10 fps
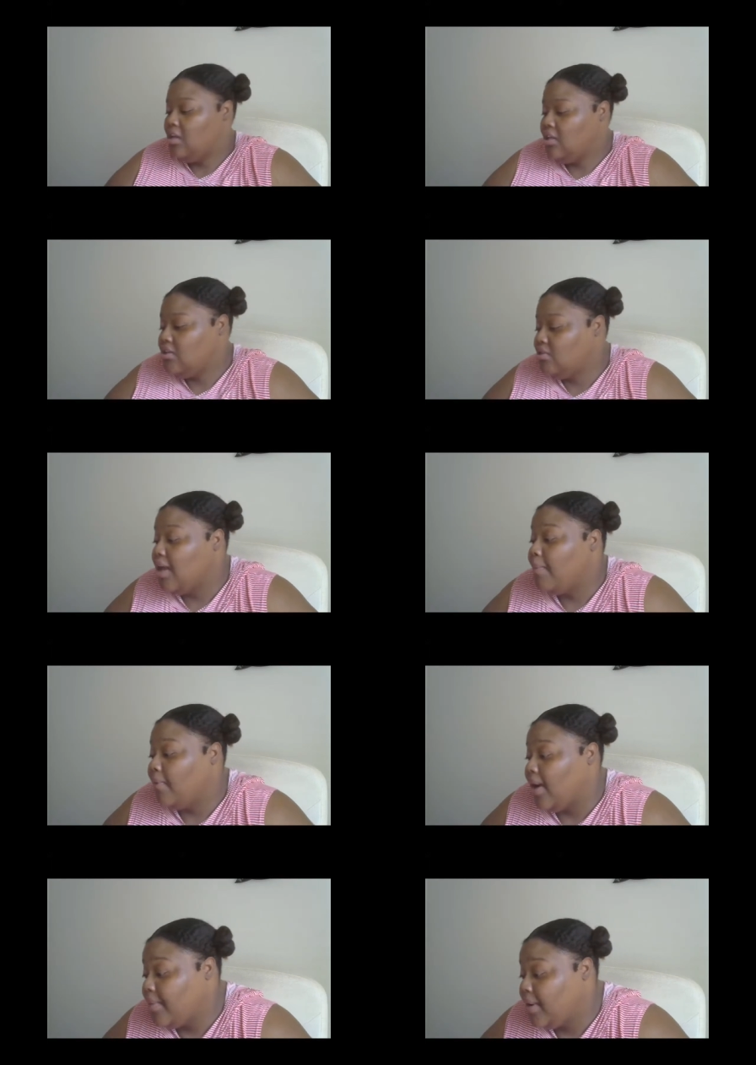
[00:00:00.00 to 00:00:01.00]
use a
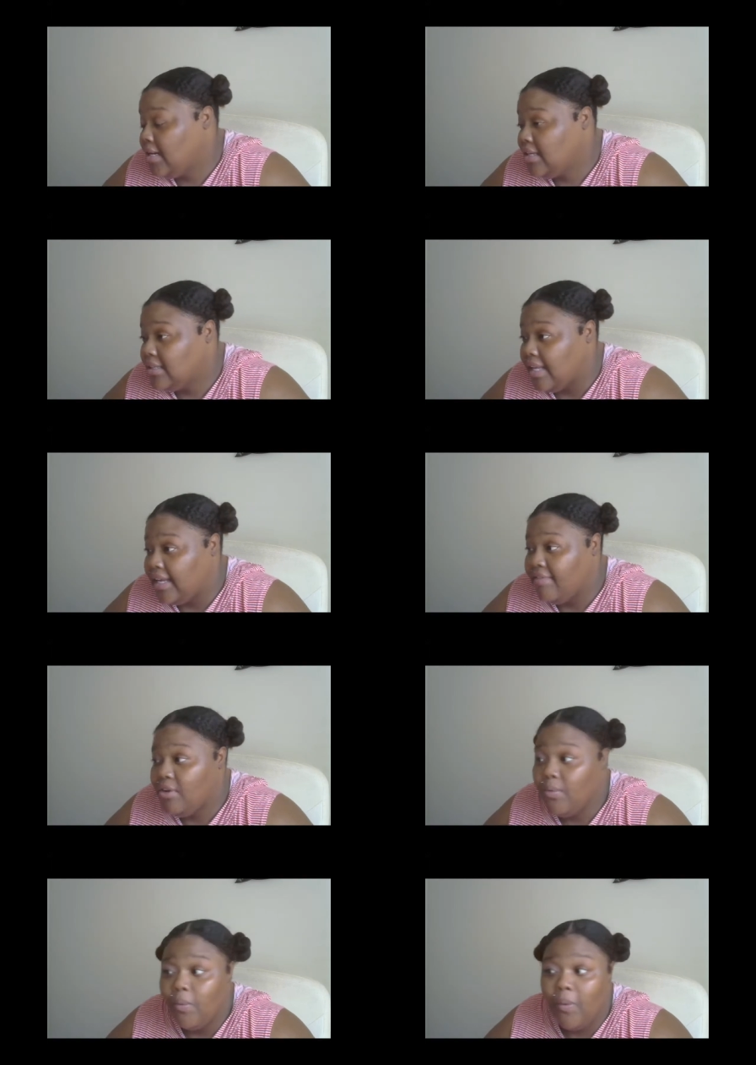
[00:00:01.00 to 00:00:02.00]
primer. Like if
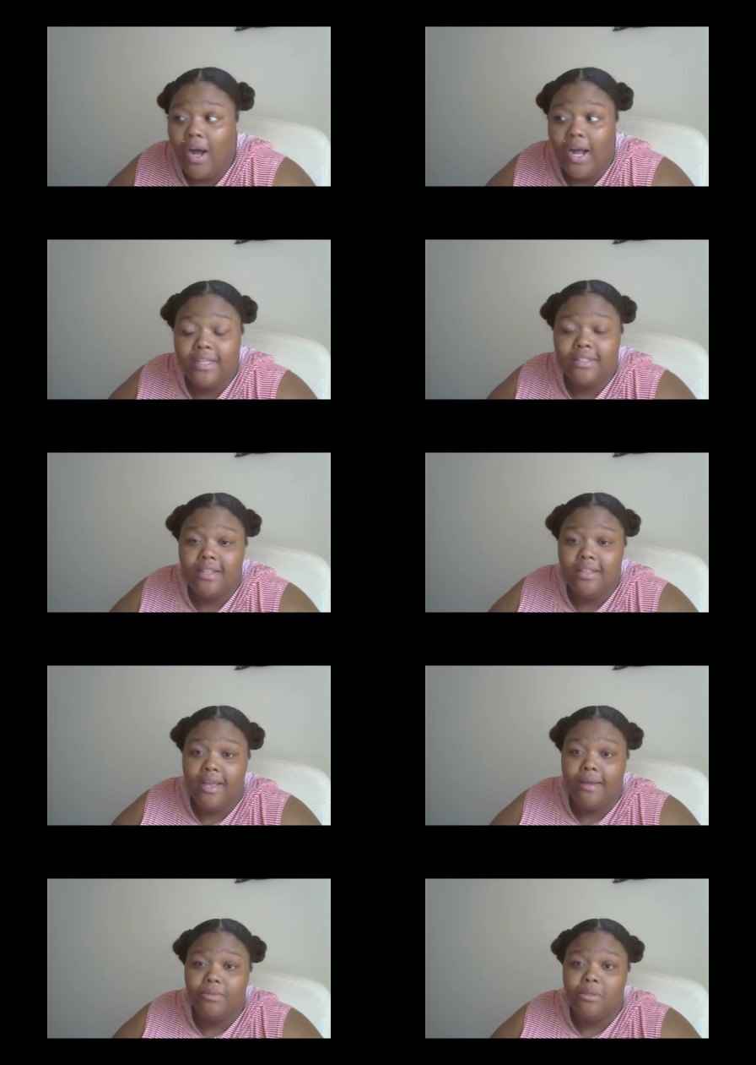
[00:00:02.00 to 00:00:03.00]
you want
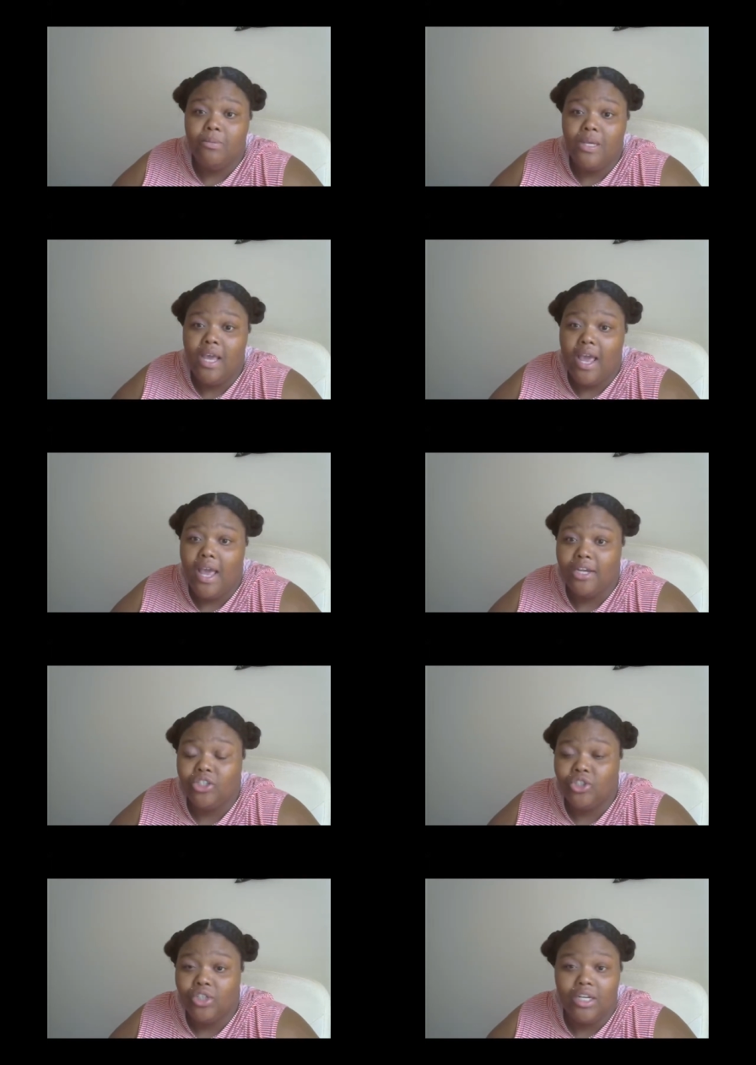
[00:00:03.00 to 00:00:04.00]
them to be
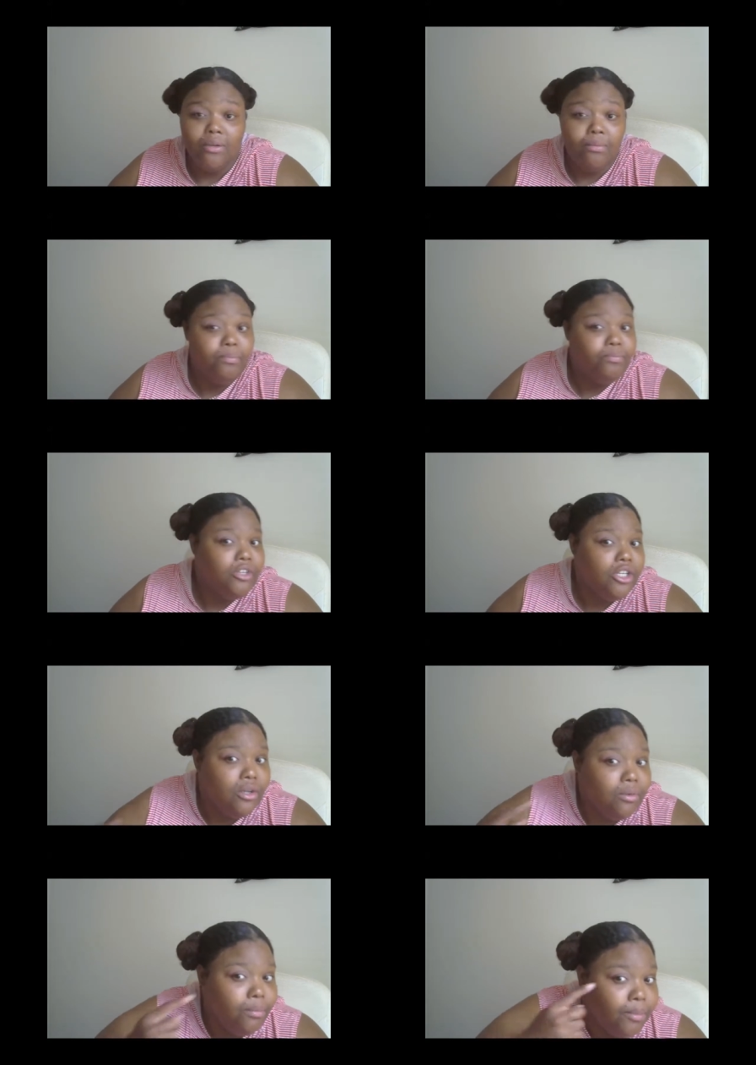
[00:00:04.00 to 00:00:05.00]
extra, you
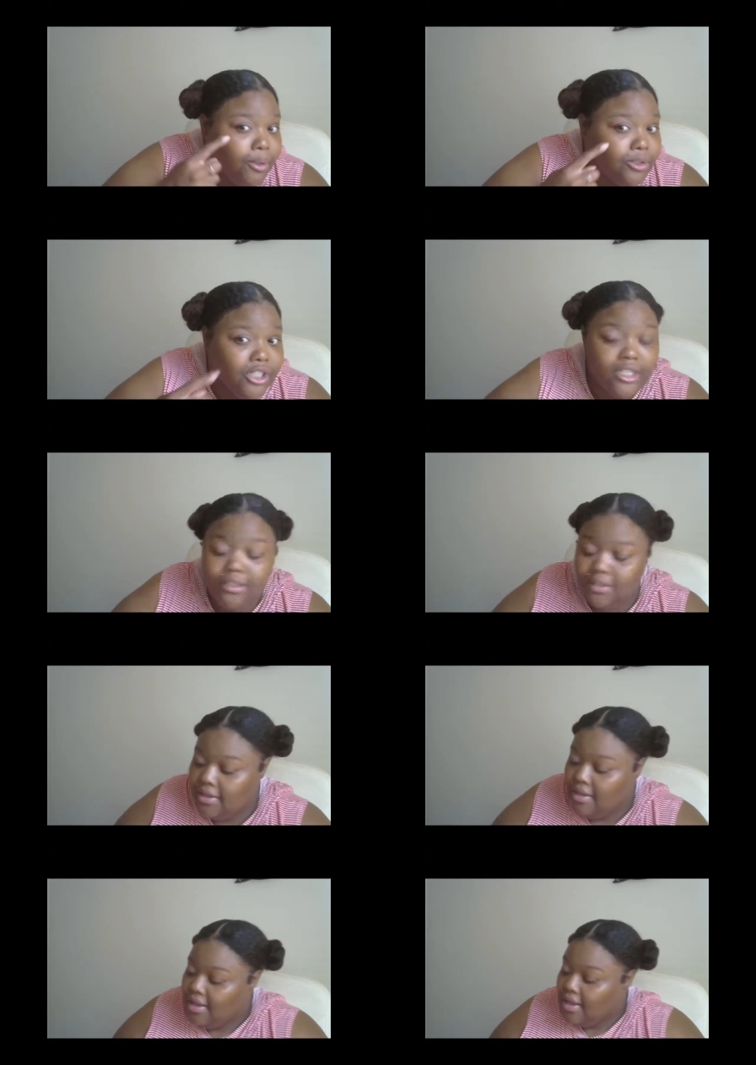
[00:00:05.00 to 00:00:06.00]
know, bolder
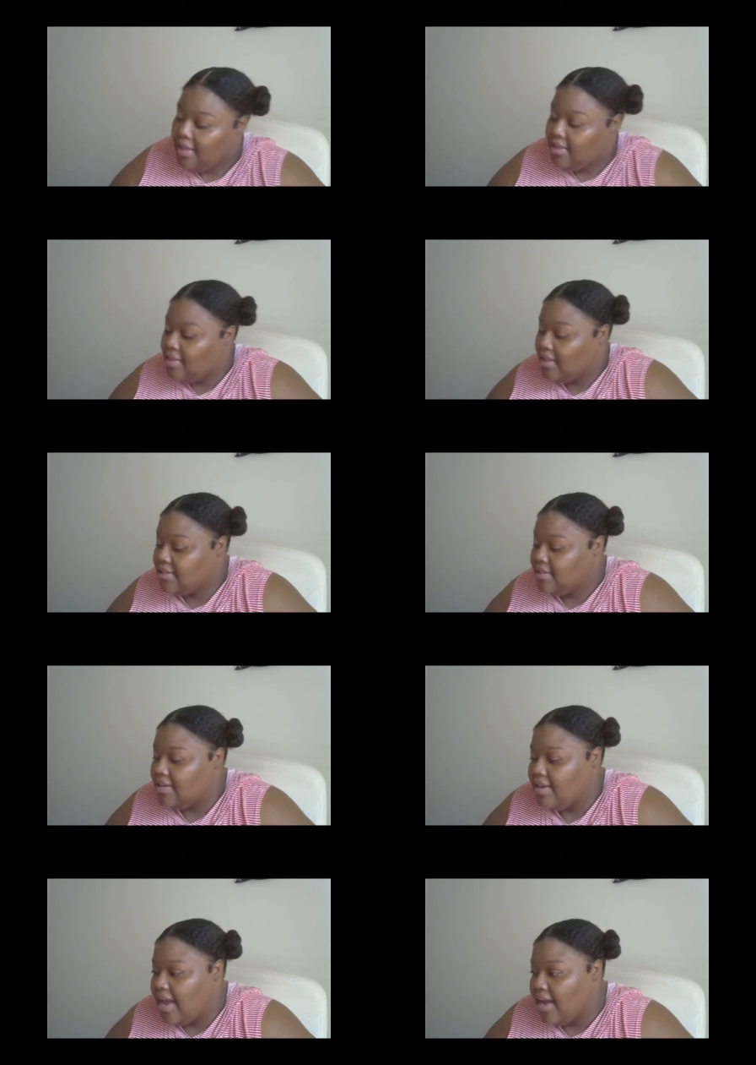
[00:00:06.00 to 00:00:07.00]
than this,
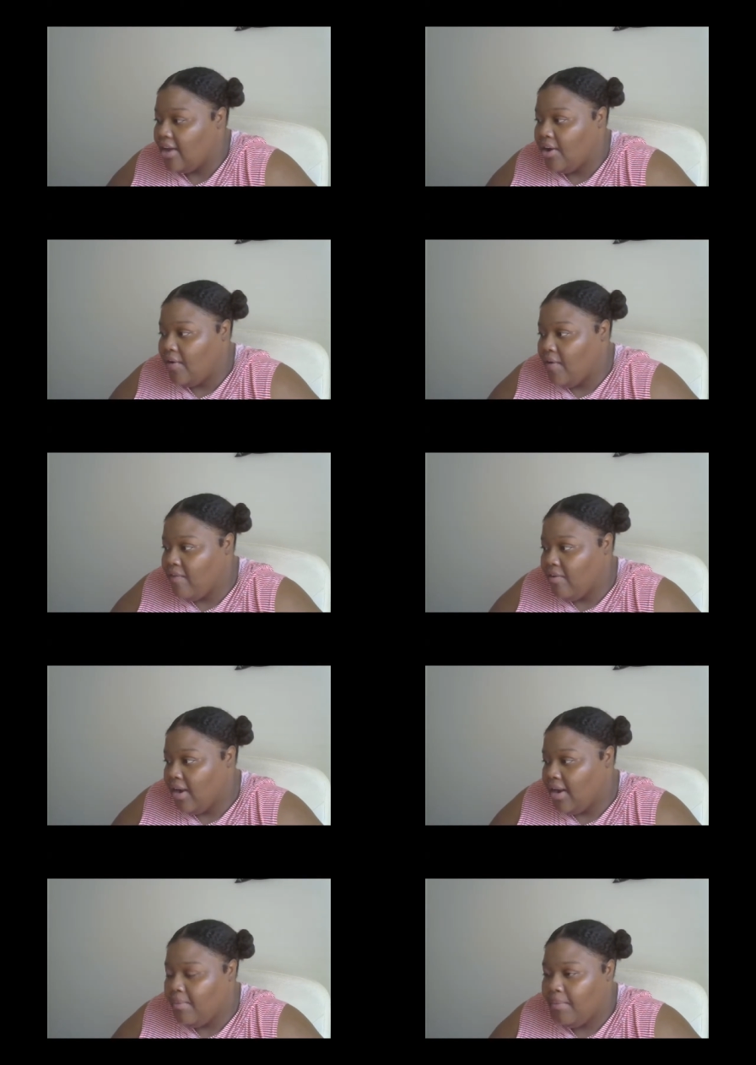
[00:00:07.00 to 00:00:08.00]
then yeah, go for
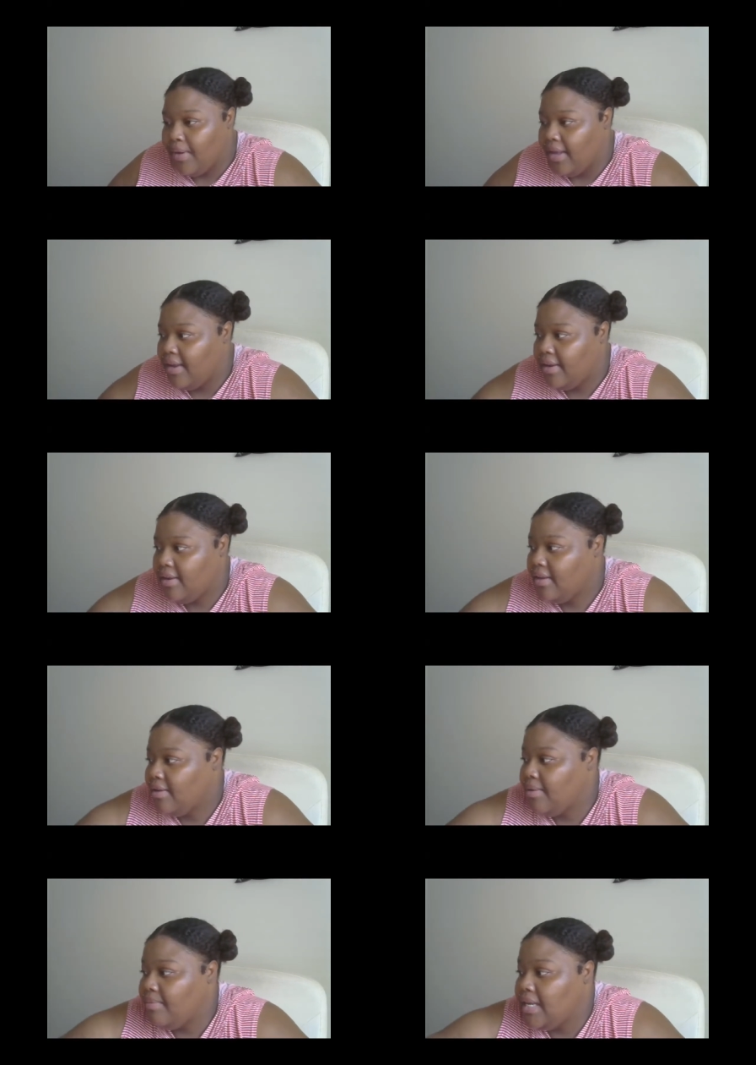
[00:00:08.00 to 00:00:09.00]
it. But
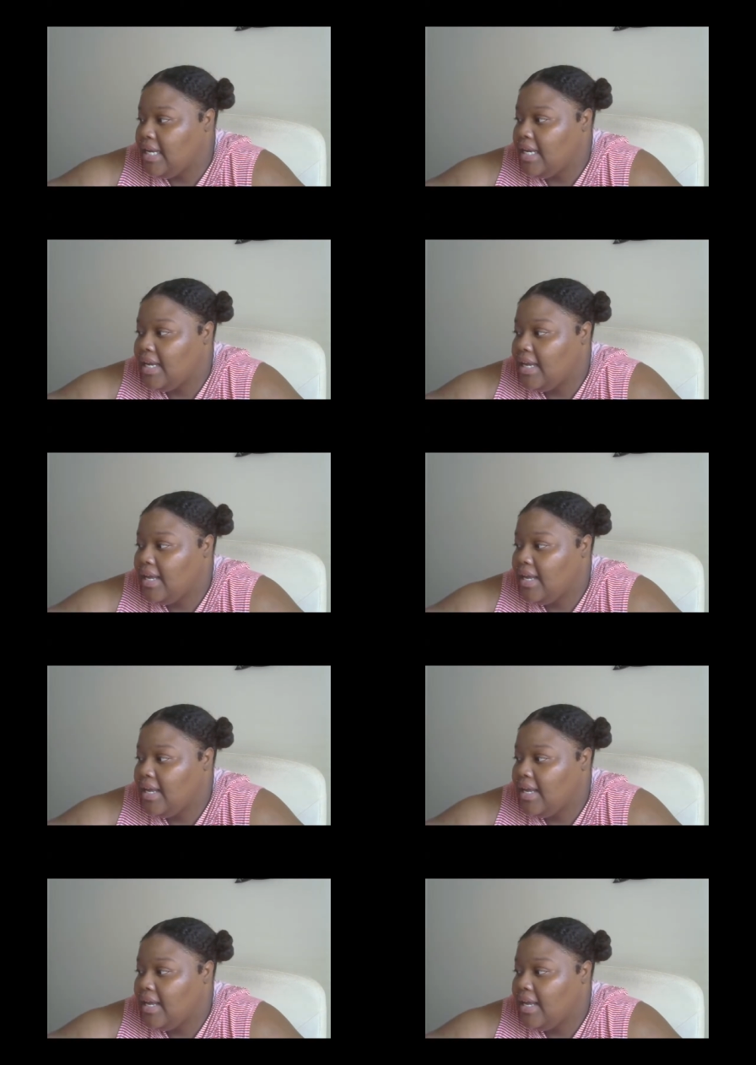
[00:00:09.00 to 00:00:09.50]
me